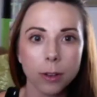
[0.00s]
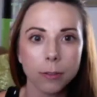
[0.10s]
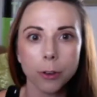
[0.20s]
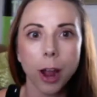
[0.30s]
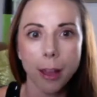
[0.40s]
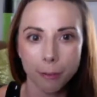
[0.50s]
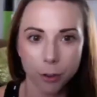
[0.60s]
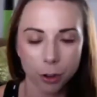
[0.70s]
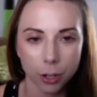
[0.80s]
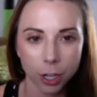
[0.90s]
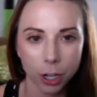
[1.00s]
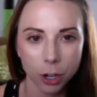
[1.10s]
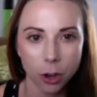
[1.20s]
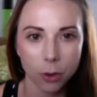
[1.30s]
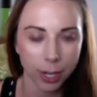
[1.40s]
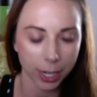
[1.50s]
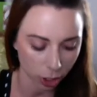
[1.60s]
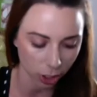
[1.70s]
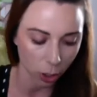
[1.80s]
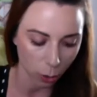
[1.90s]
forever, you know, it's
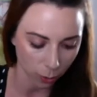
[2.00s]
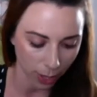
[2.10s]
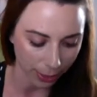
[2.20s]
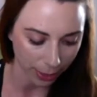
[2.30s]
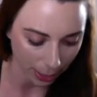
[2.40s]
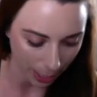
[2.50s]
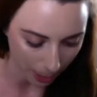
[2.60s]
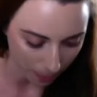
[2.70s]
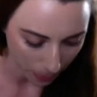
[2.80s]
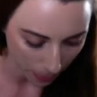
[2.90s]
just no at that time.